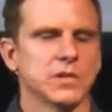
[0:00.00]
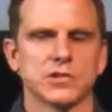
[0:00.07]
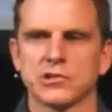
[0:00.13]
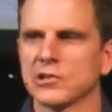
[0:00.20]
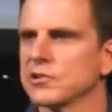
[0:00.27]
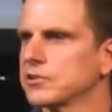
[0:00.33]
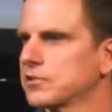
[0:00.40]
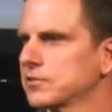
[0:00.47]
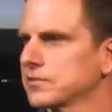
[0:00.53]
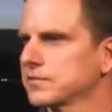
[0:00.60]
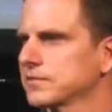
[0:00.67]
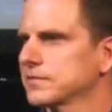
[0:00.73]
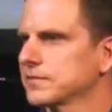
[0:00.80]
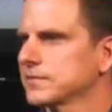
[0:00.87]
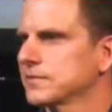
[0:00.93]
Church,
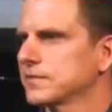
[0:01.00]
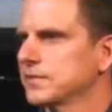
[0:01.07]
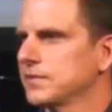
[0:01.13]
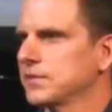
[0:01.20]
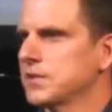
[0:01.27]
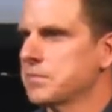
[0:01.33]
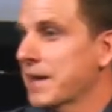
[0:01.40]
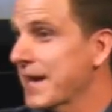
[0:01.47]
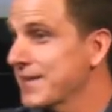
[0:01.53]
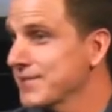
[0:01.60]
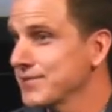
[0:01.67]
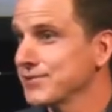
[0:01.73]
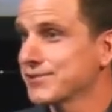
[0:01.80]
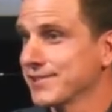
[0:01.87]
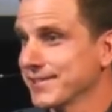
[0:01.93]
the bad
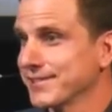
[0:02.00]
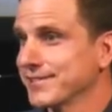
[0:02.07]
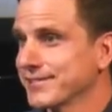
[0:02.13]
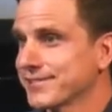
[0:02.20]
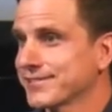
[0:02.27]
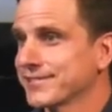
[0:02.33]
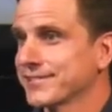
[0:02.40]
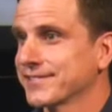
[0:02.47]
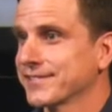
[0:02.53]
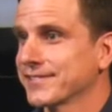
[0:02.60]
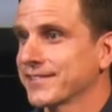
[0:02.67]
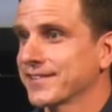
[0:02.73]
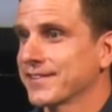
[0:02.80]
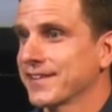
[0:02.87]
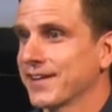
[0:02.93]
news is
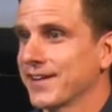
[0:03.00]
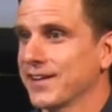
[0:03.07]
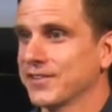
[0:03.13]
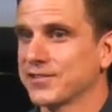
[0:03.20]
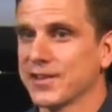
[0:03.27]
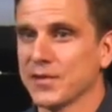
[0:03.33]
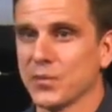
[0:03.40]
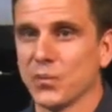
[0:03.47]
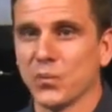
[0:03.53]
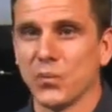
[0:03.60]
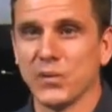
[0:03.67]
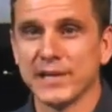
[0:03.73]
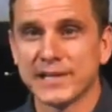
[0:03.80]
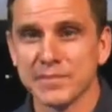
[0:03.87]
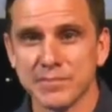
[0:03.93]
is that
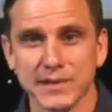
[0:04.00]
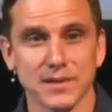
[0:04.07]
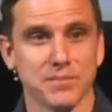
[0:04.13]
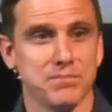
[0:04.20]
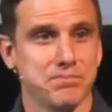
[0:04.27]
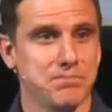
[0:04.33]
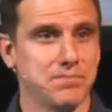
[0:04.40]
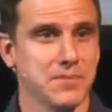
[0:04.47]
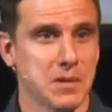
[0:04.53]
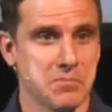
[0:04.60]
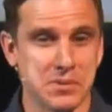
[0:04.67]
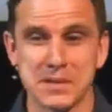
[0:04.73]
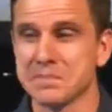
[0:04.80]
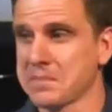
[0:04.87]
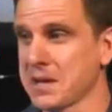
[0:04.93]
we can be a
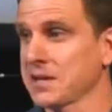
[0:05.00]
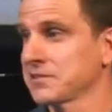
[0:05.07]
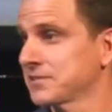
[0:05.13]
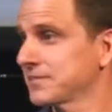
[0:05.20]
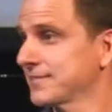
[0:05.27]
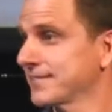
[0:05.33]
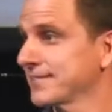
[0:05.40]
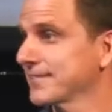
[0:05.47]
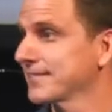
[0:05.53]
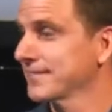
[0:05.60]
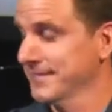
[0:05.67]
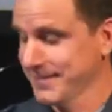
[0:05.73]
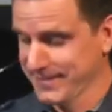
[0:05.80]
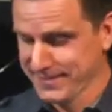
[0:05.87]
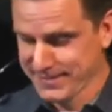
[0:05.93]
big mess.
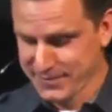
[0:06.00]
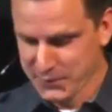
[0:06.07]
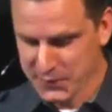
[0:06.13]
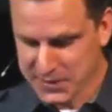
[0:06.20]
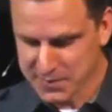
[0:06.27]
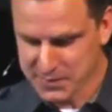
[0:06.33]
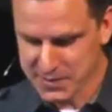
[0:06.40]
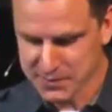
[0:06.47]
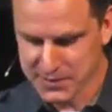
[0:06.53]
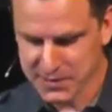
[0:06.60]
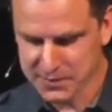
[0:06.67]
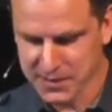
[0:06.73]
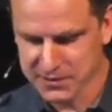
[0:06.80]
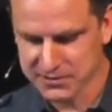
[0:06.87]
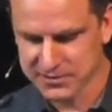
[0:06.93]
We can be a big
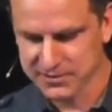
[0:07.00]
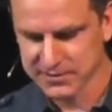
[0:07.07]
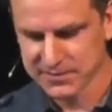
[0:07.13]
mess.